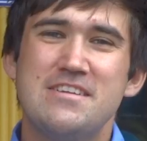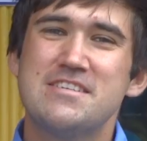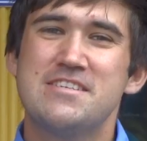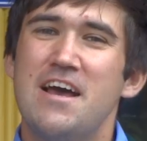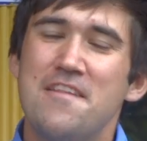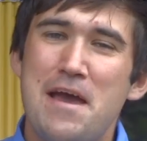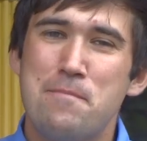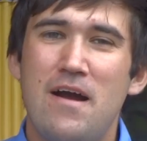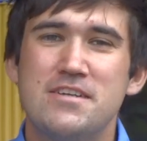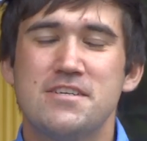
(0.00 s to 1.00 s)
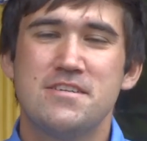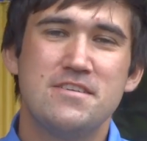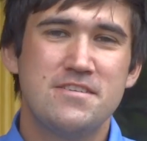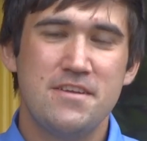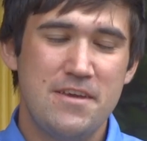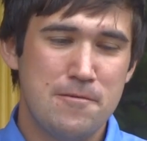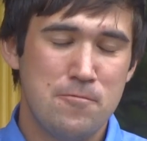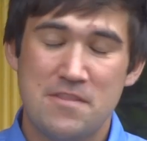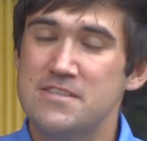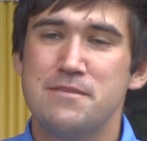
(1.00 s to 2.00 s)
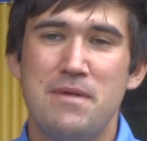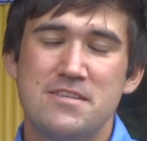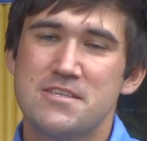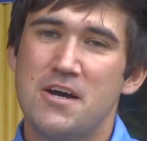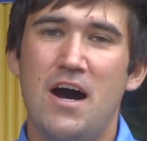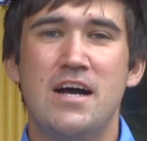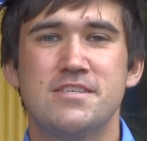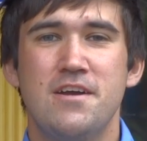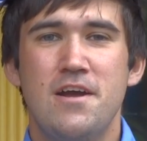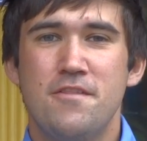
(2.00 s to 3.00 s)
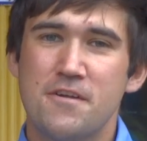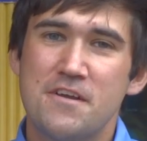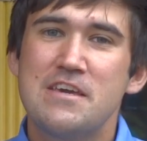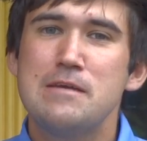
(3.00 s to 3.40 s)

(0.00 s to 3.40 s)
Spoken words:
And to sell that project to the city with its immense cost, they're going